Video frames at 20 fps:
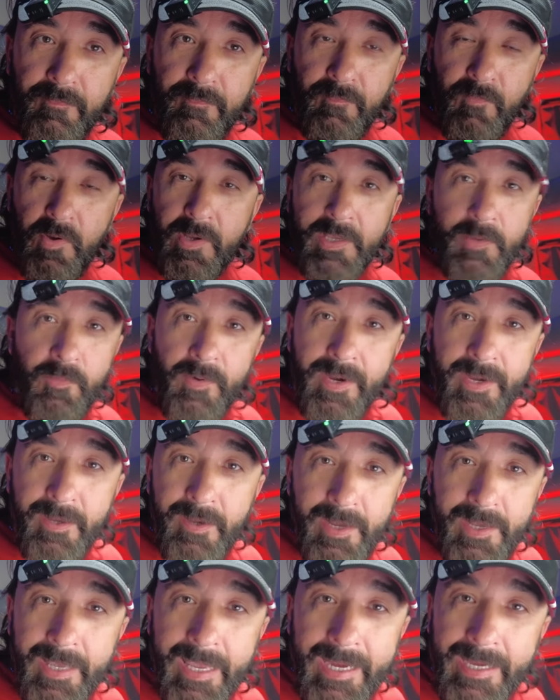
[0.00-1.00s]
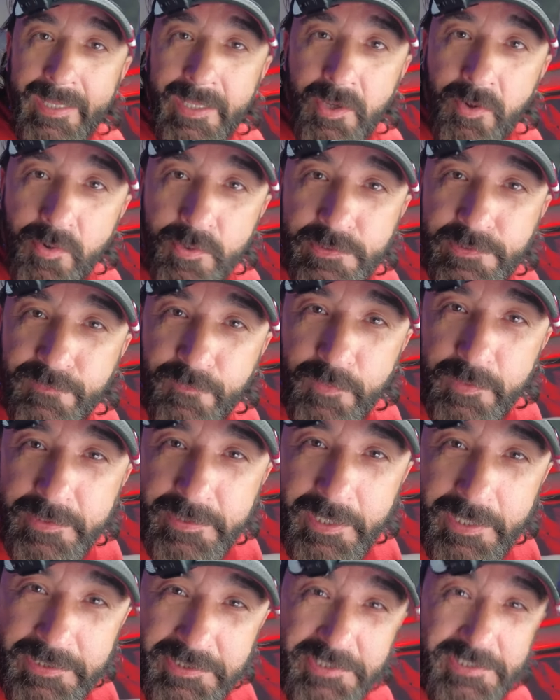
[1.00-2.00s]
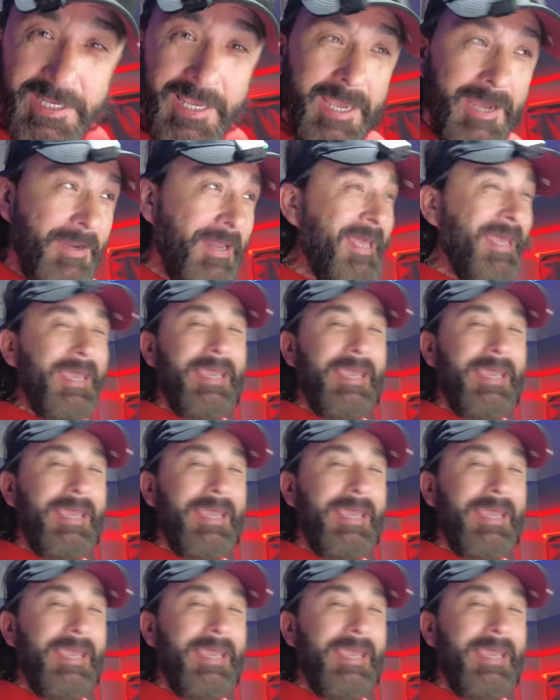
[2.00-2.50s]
well, he ran it like eighty yards for a touchdown.